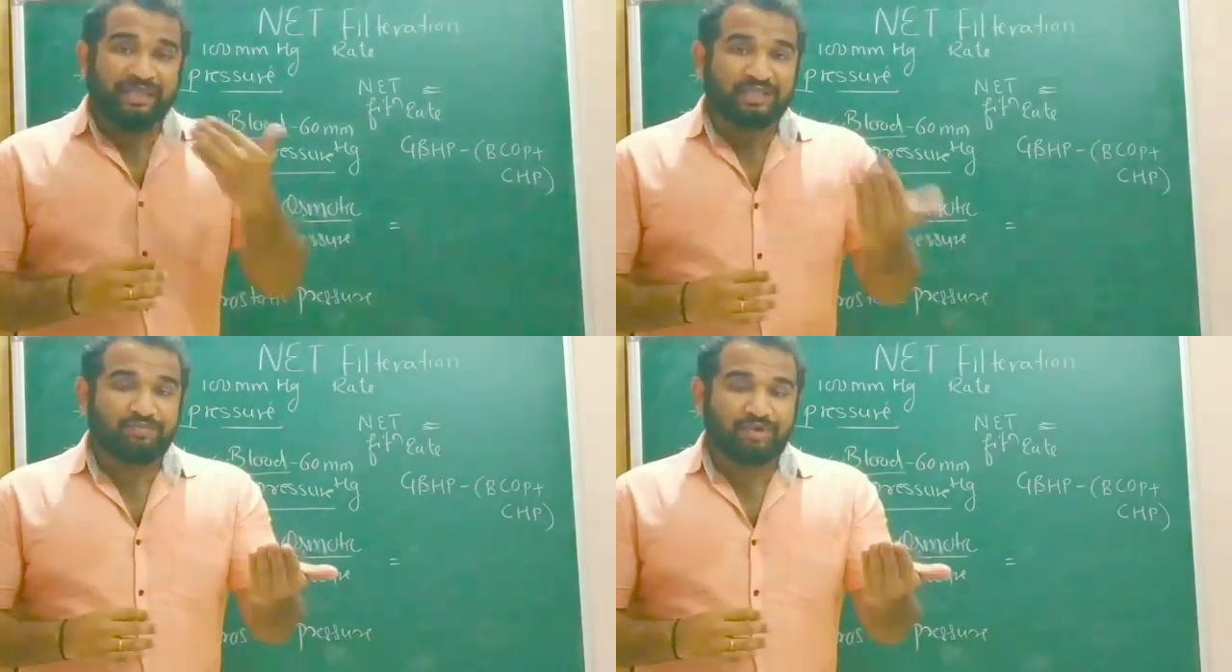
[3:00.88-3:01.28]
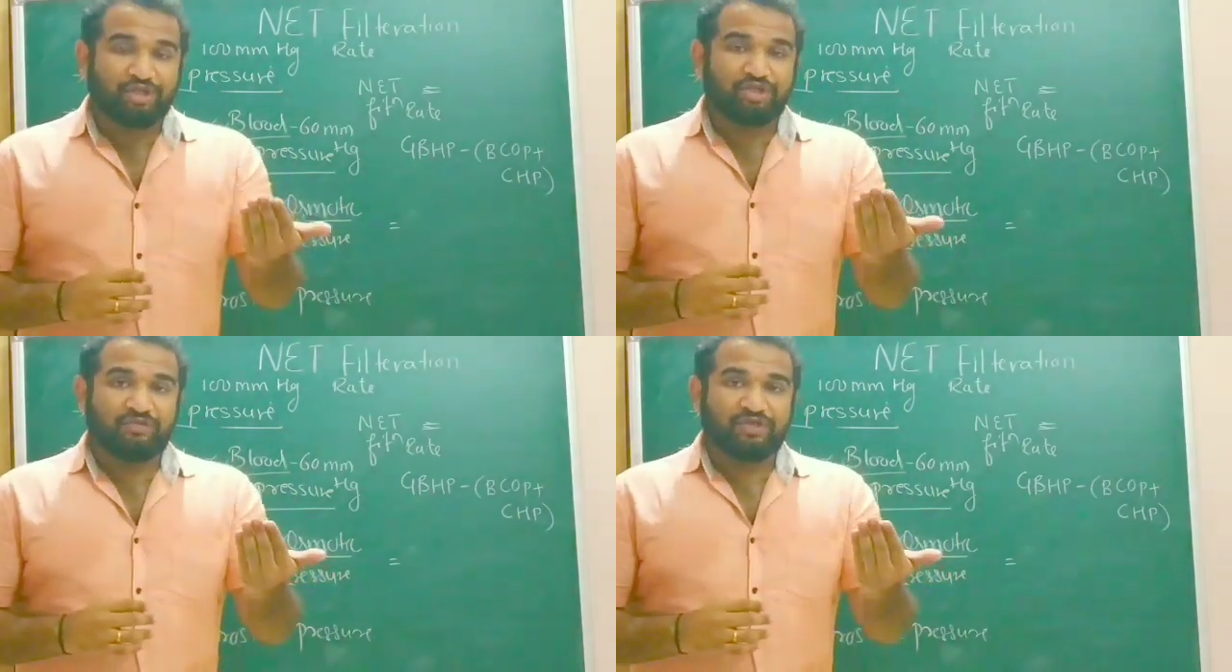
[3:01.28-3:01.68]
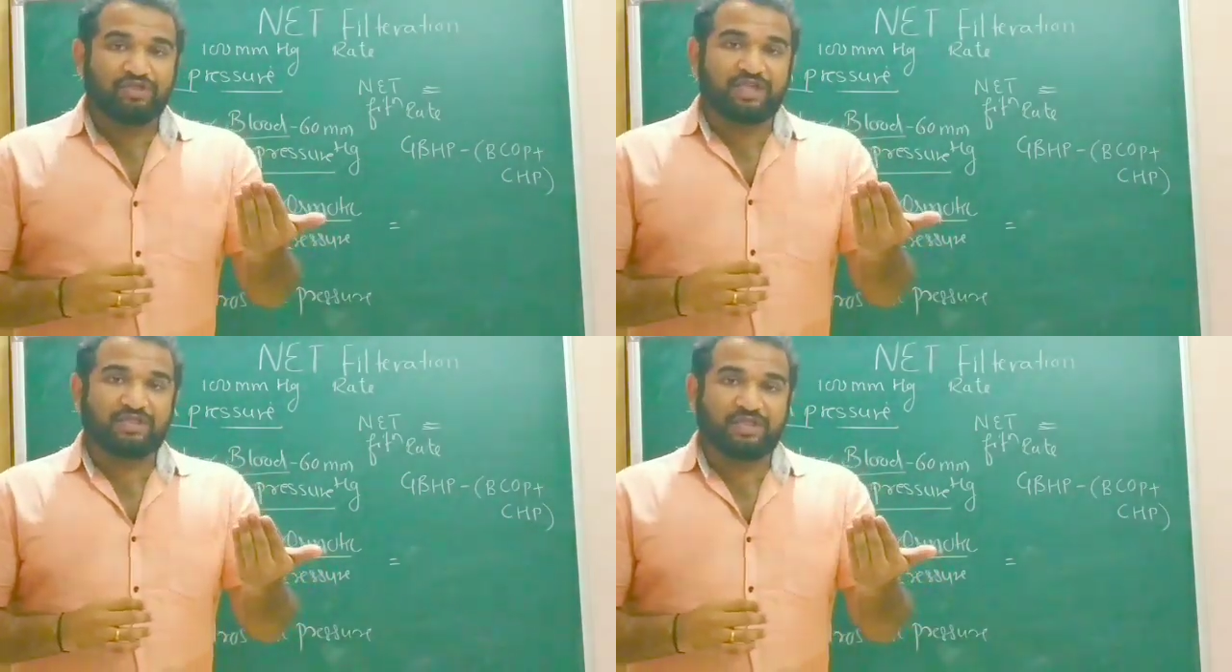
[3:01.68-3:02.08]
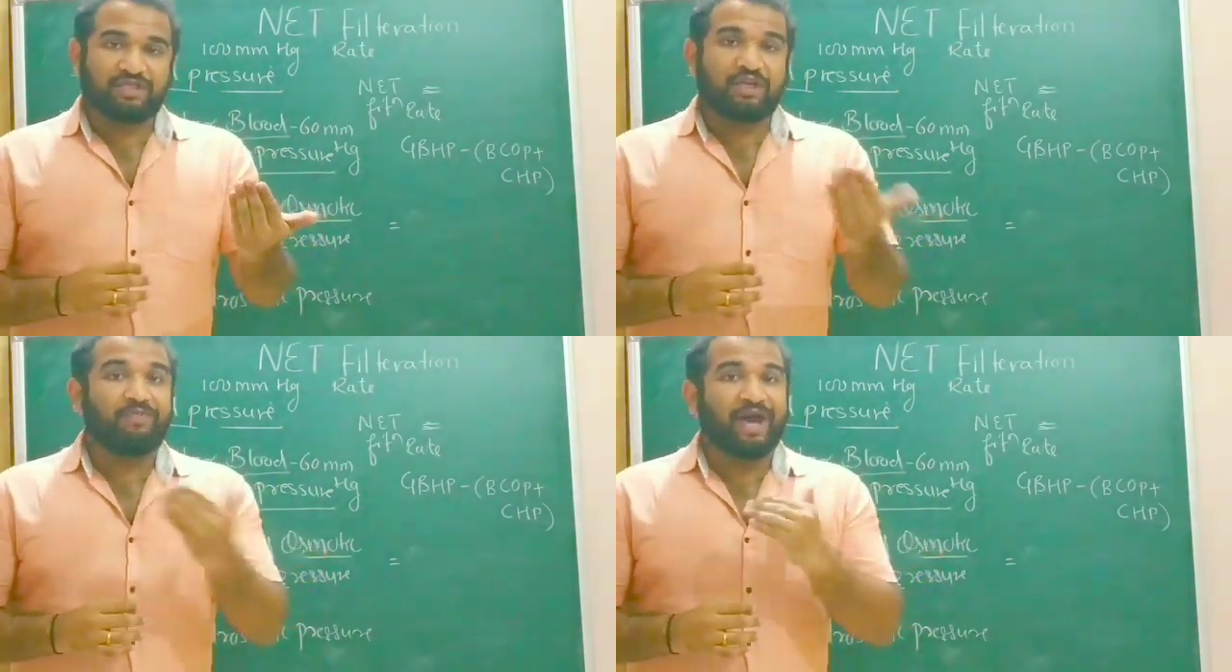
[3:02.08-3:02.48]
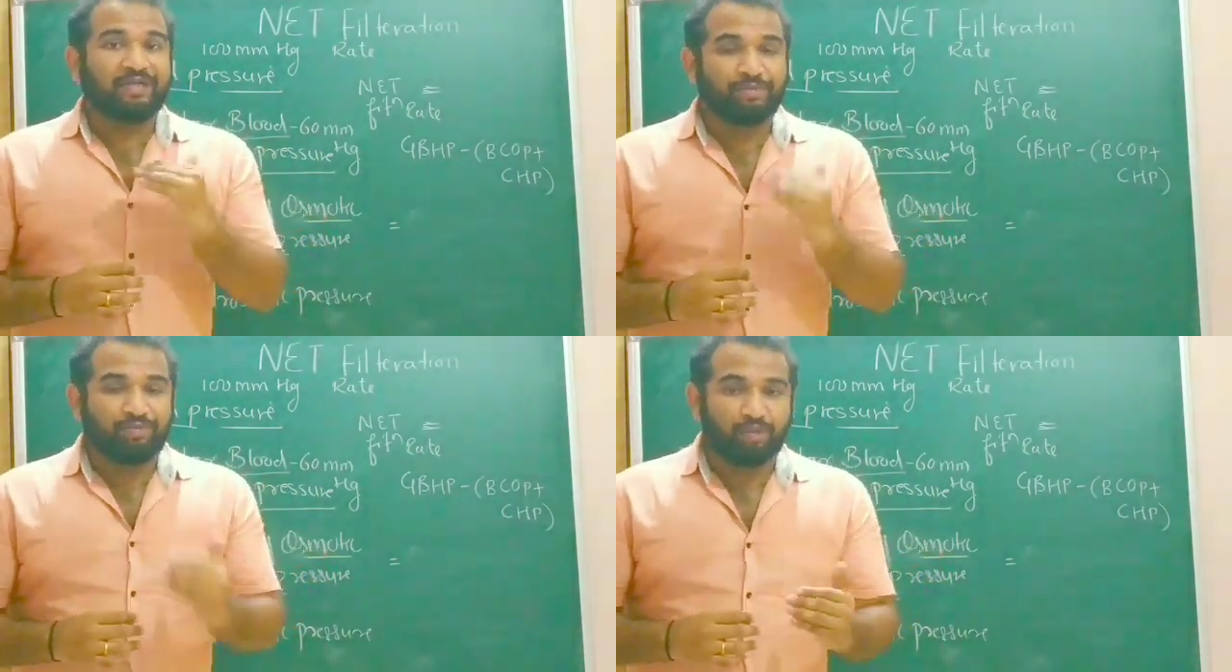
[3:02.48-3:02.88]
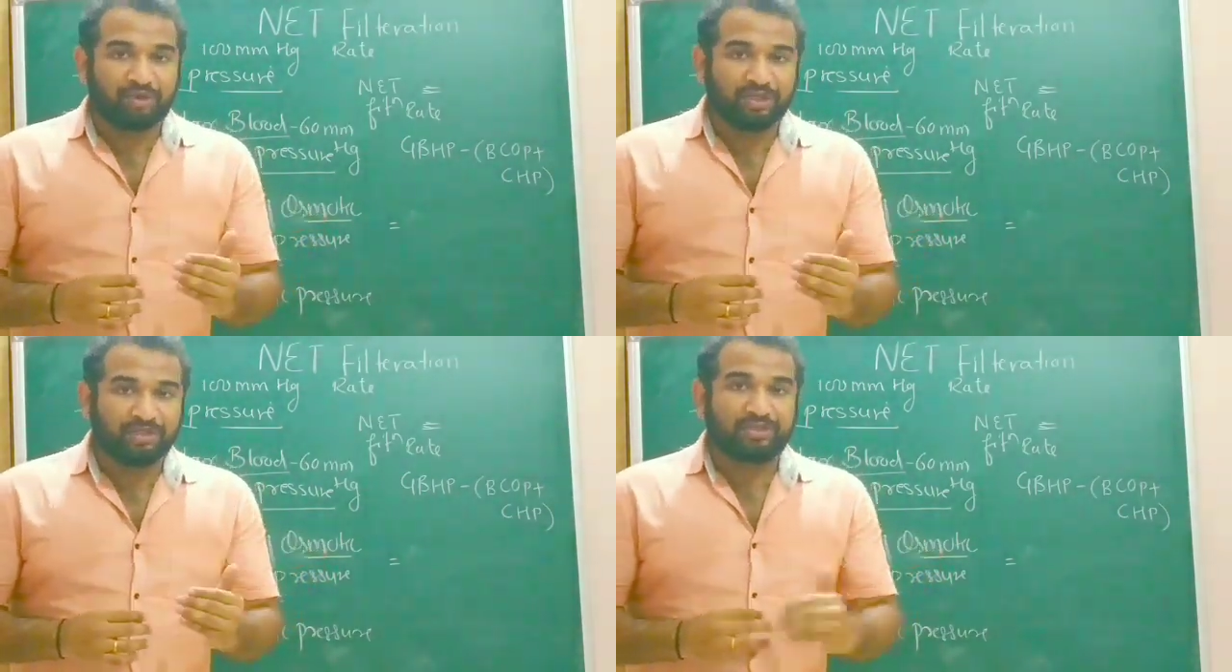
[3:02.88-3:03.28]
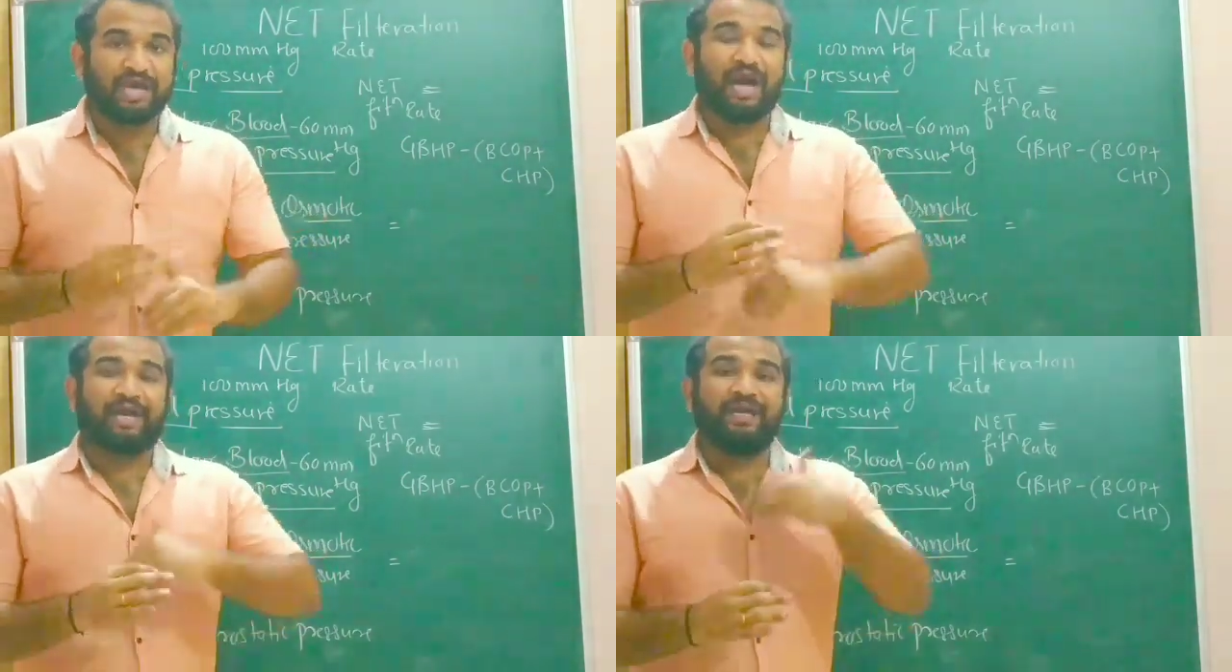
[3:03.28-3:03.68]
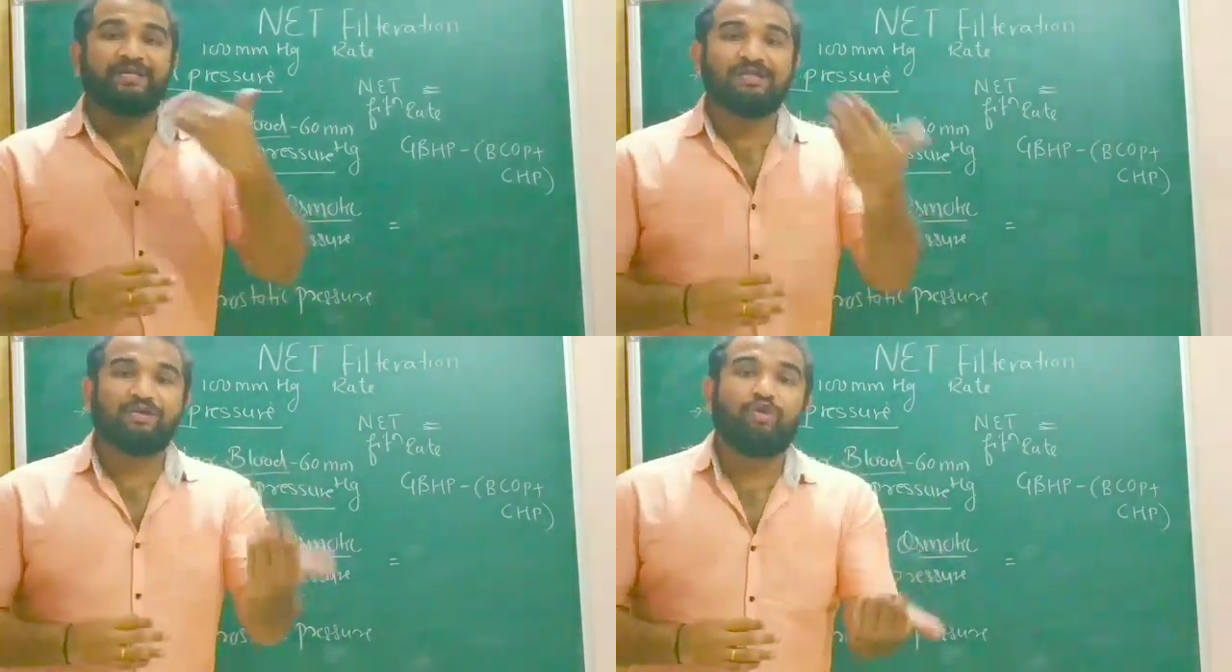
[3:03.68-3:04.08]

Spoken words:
This pressure which is exerted by the proteins against the